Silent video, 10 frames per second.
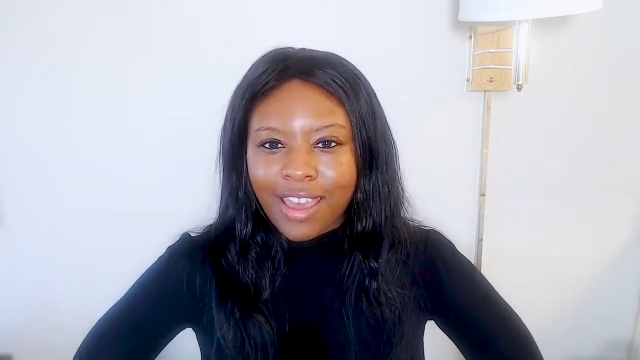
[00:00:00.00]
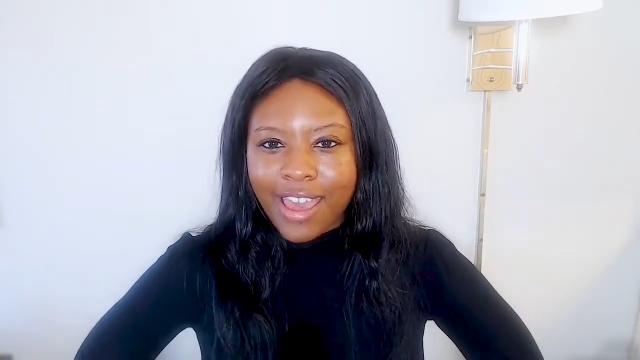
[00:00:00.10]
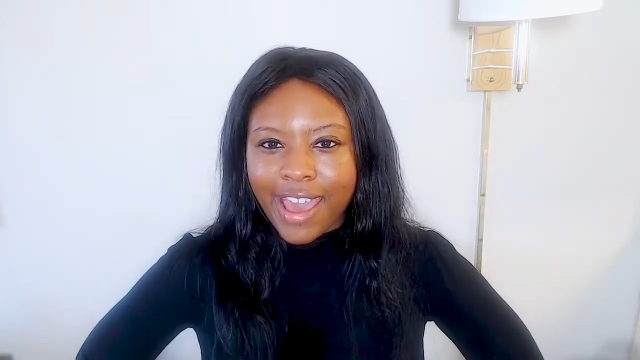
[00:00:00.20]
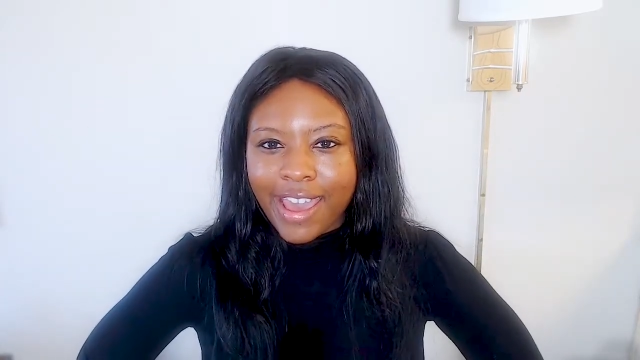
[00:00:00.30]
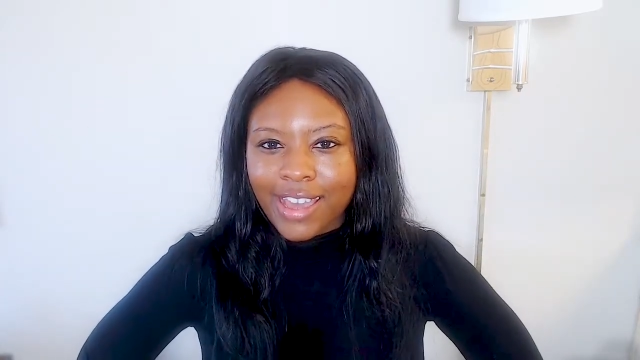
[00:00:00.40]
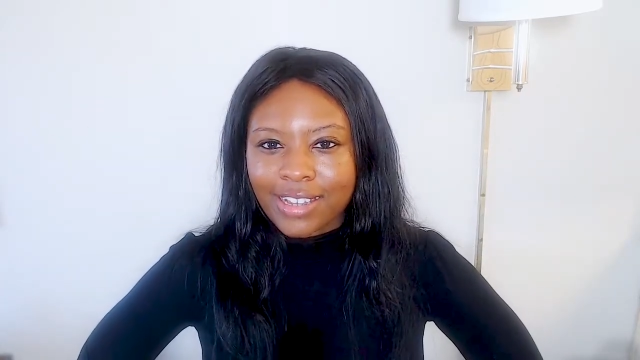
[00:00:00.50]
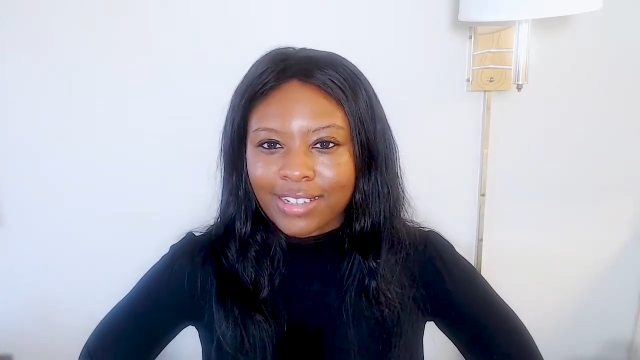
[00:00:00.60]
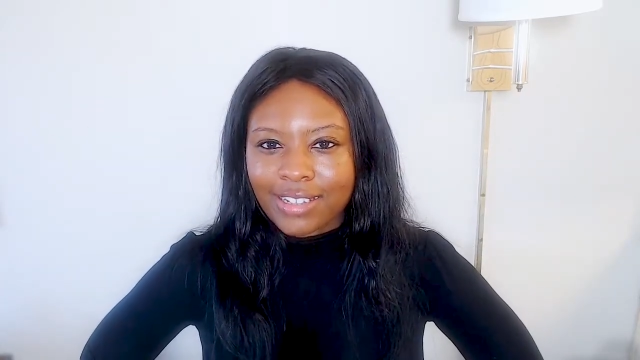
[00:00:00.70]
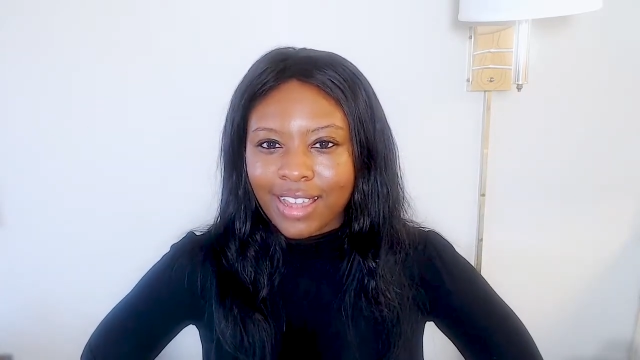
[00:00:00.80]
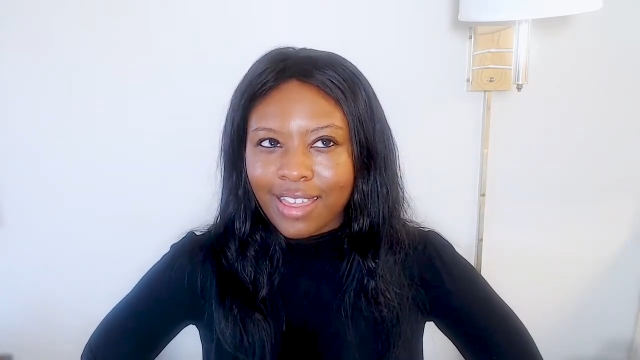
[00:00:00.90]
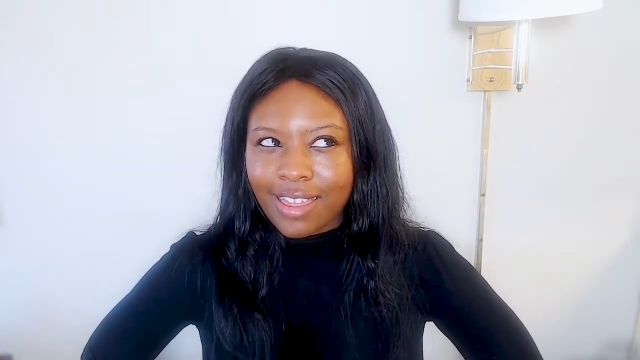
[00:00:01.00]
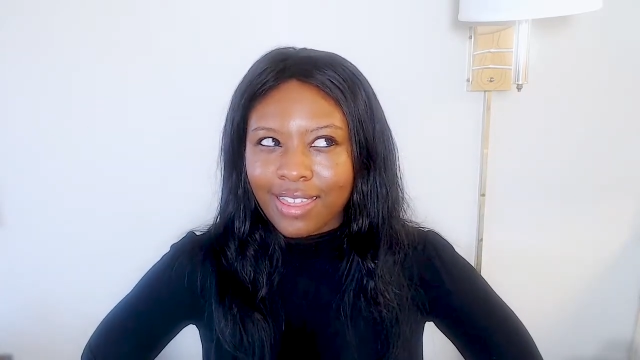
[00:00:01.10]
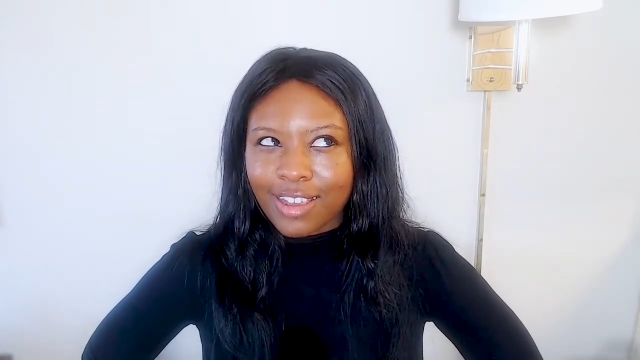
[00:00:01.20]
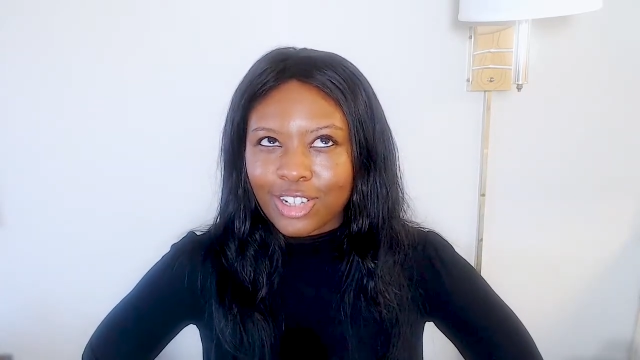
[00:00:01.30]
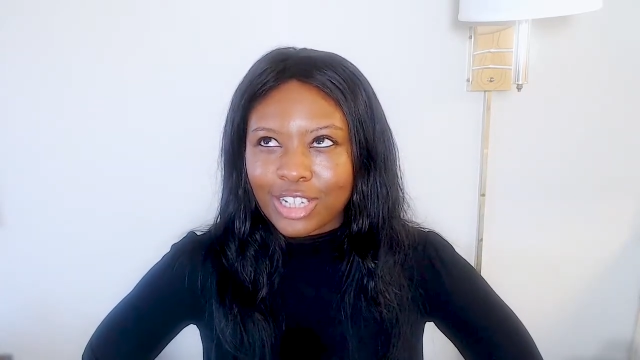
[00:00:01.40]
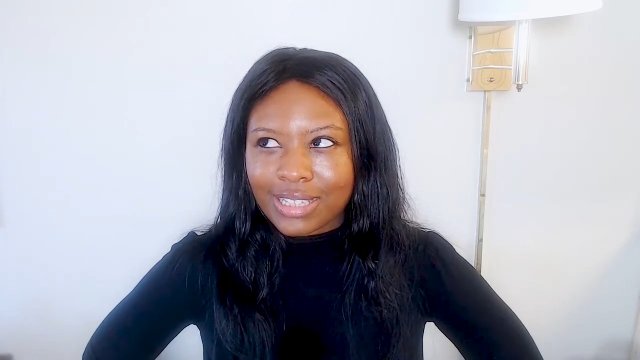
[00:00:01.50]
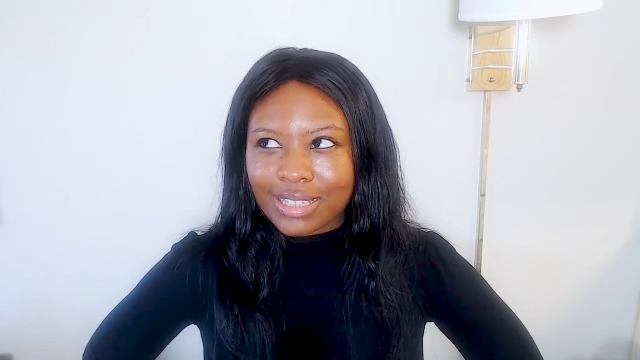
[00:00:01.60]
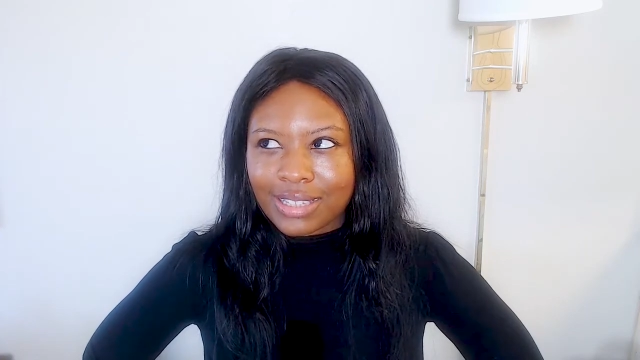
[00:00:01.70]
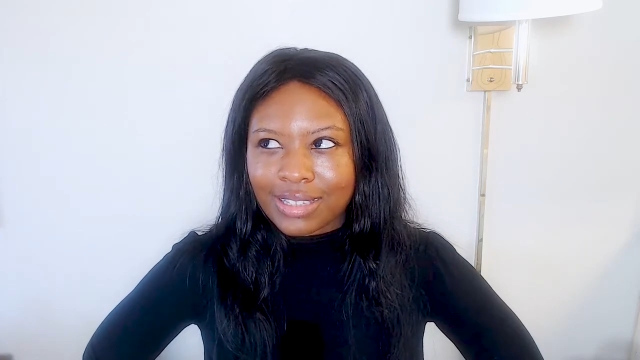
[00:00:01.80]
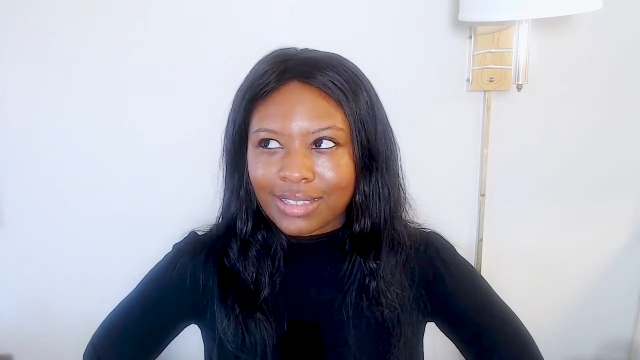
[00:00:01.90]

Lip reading: and they're just